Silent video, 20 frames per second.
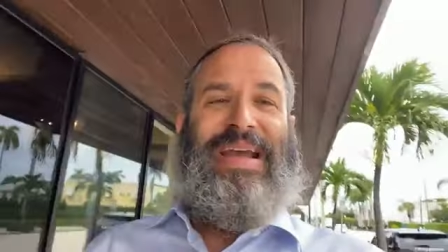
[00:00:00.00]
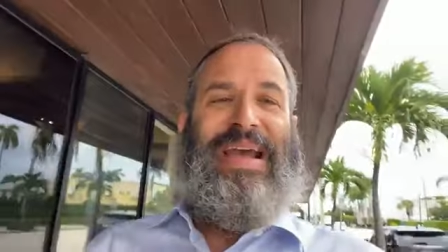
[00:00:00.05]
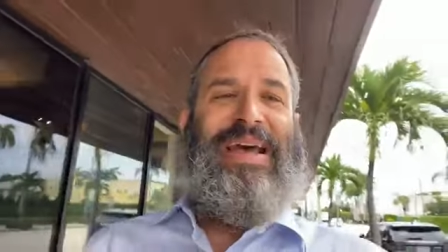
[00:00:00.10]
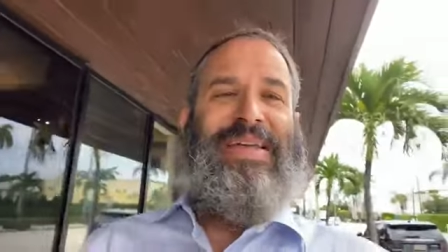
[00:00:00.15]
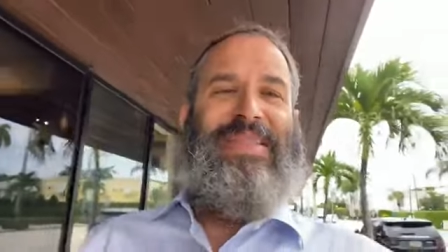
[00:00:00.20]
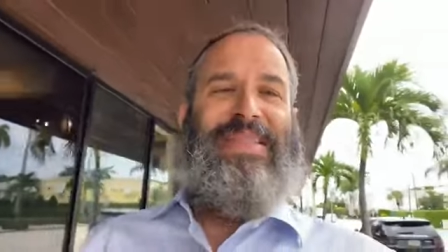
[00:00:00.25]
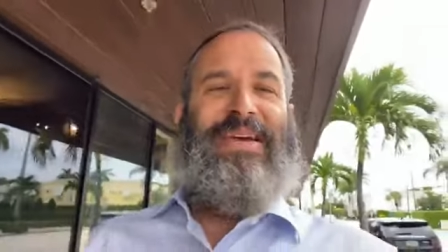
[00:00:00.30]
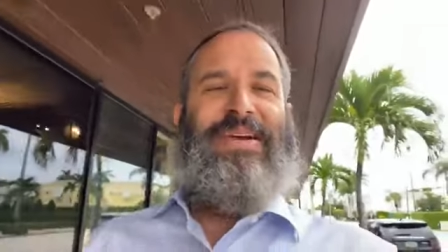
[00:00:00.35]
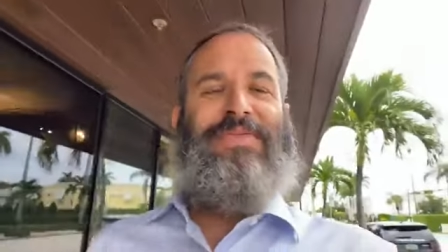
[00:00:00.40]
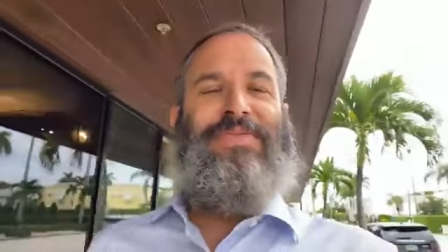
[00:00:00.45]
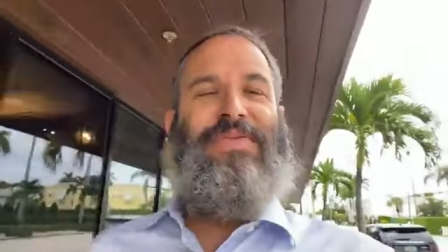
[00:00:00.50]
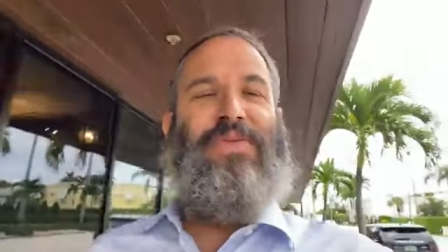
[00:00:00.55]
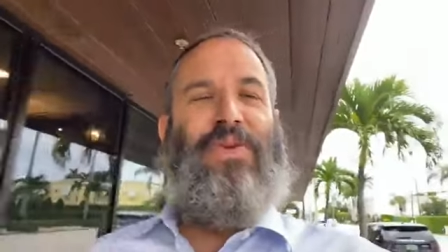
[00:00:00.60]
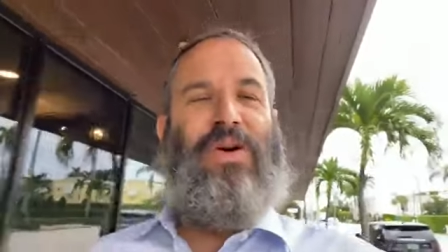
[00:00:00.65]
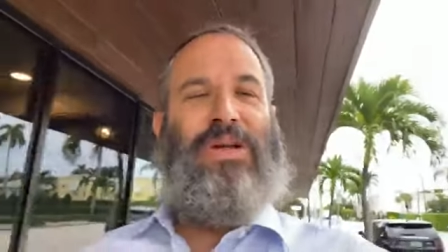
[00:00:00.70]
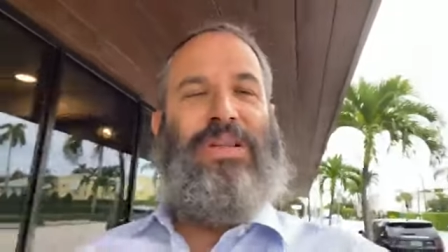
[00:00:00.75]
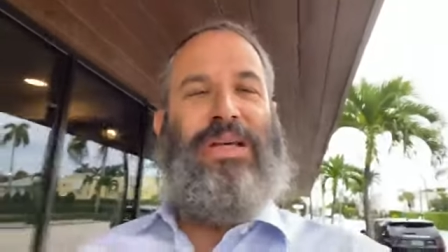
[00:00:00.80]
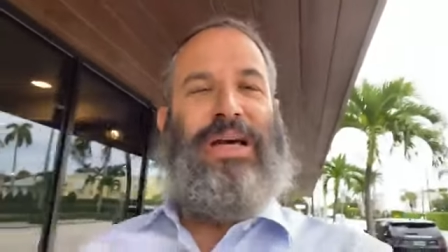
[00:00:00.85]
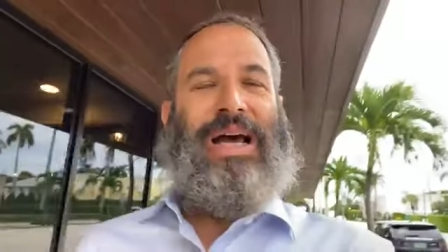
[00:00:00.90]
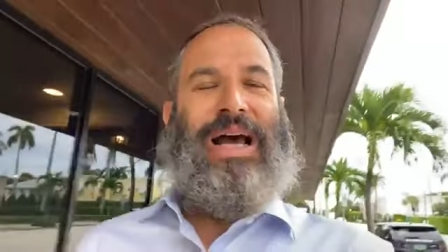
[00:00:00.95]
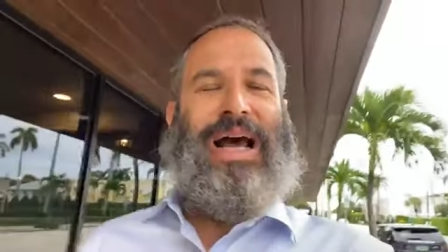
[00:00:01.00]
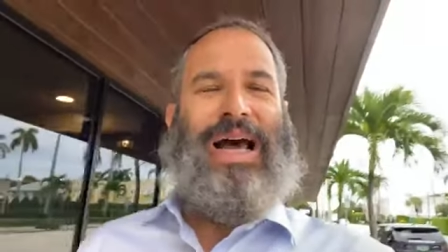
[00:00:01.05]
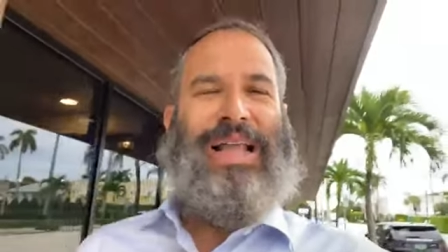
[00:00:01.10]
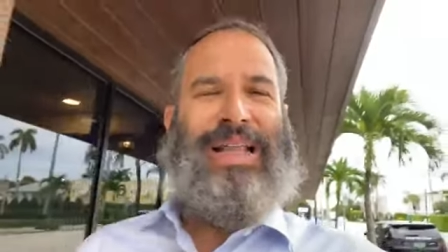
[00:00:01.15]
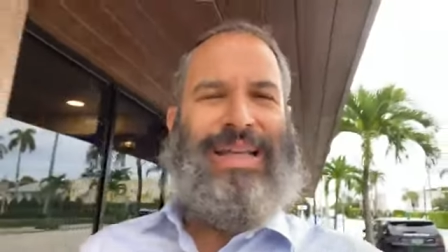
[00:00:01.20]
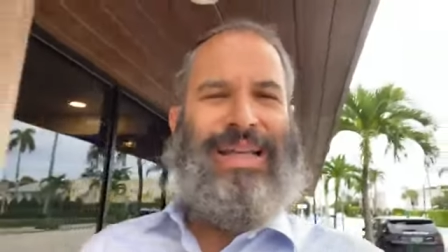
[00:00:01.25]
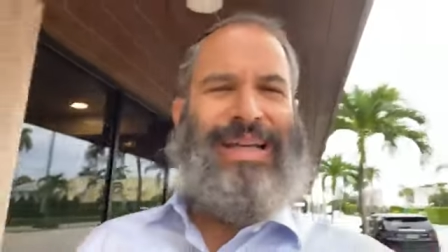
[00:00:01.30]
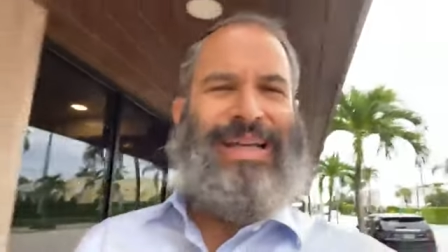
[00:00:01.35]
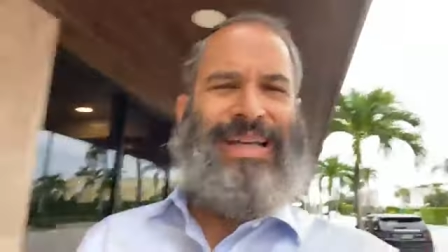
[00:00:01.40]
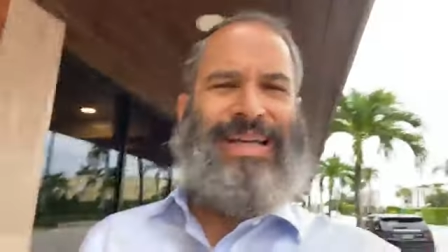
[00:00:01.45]
And therefore, the
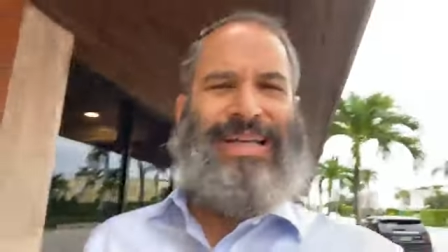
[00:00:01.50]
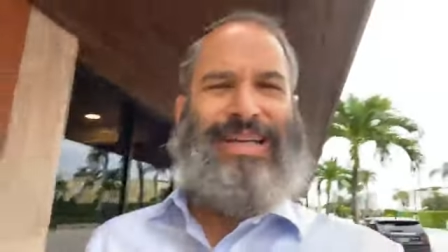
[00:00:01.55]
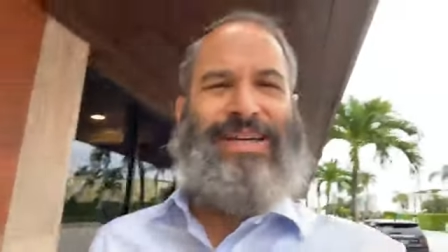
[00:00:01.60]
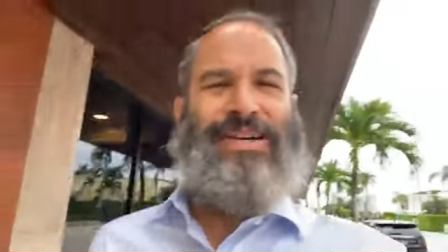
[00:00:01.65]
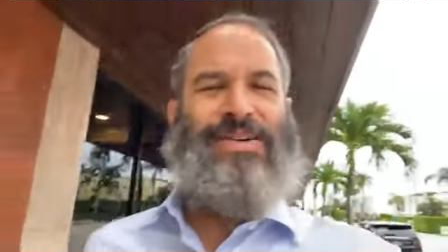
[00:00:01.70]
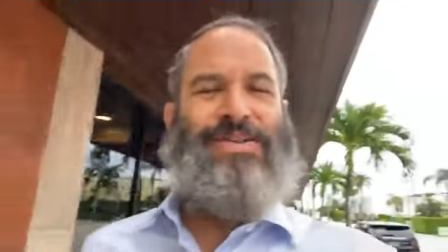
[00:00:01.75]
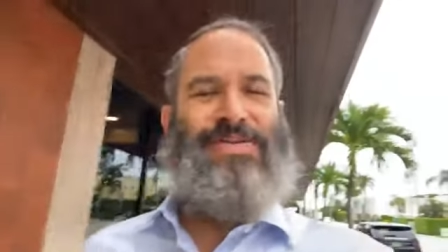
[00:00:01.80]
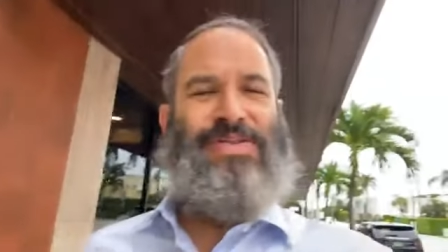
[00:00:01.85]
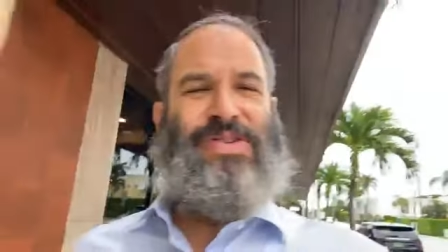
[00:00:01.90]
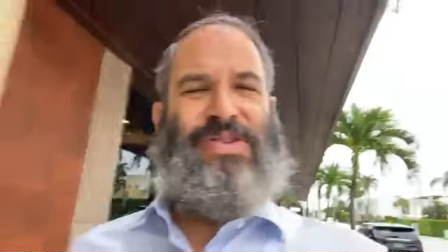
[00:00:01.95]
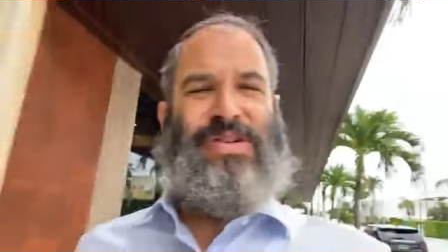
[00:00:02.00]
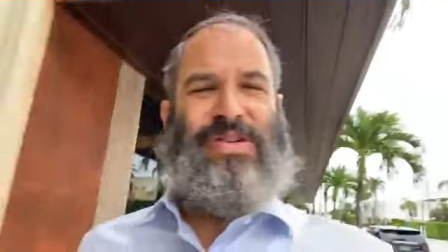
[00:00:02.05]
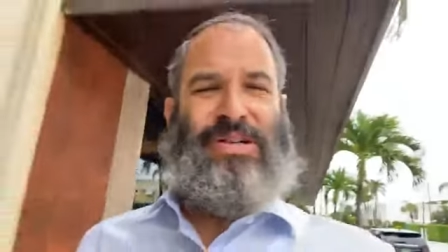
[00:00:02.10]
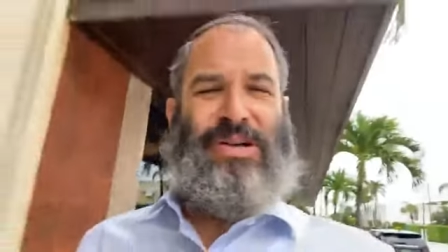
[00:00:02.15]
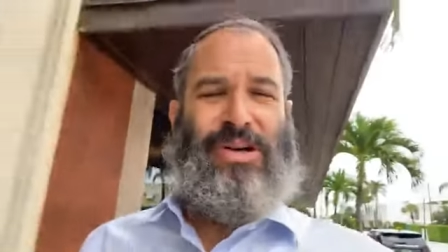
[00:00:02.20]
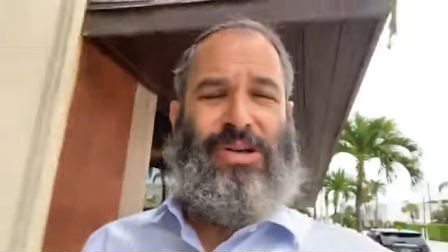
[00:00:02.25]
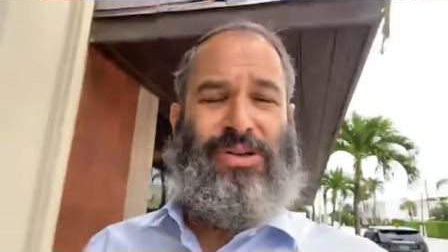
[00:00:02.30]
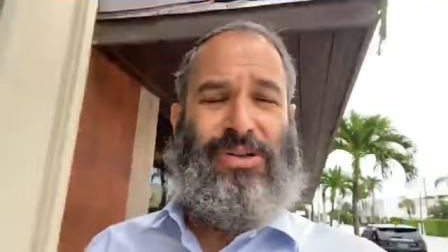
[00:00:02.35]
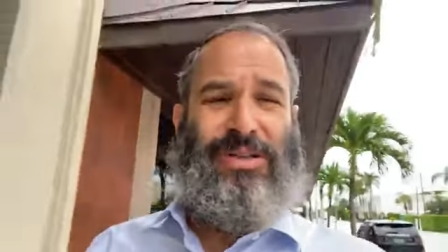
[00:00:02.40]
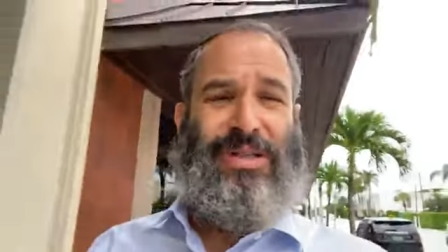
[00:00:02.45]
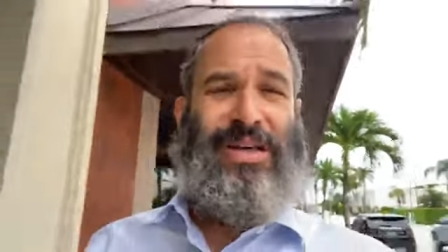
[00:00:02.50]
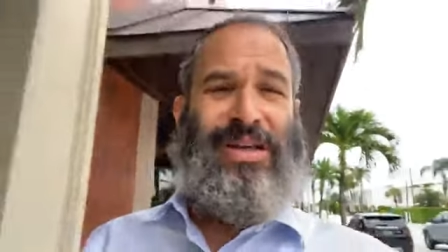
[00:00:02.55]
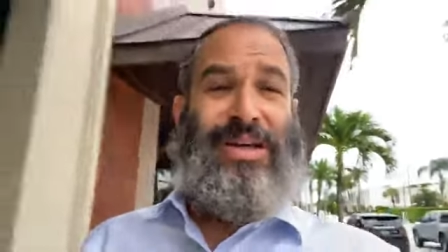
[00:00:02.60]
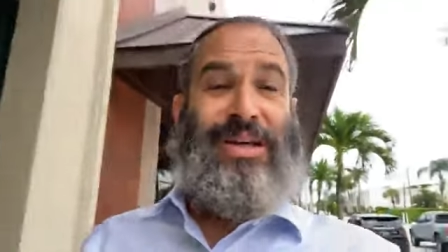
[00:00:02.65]
holiday of Sukkot